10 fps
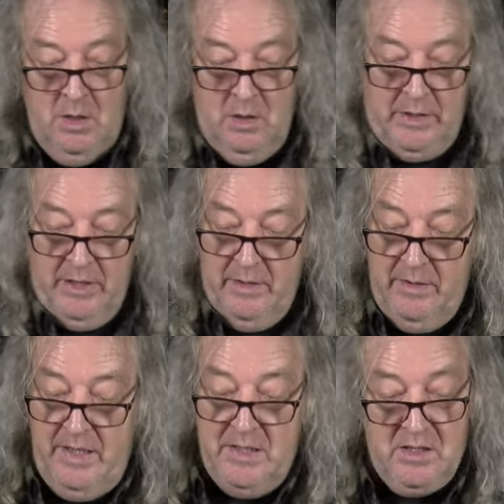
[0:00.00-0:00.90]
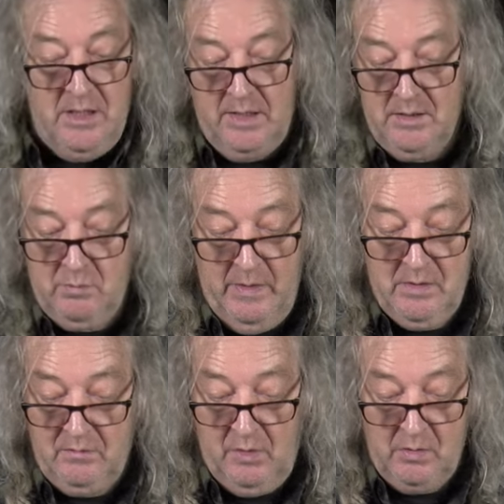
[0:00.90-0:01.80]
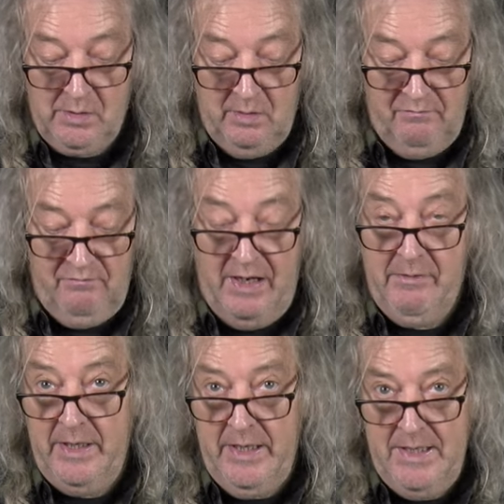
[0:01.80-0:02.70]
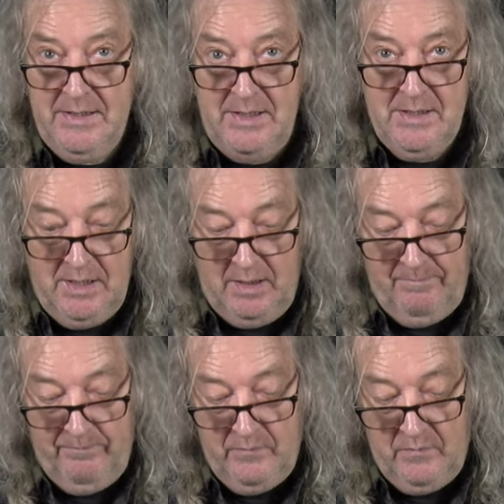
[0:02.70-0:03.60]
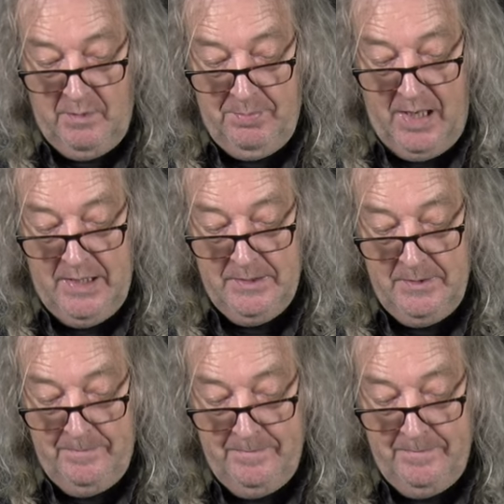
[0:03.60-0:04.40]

looking at these things, which of course are very easy to replace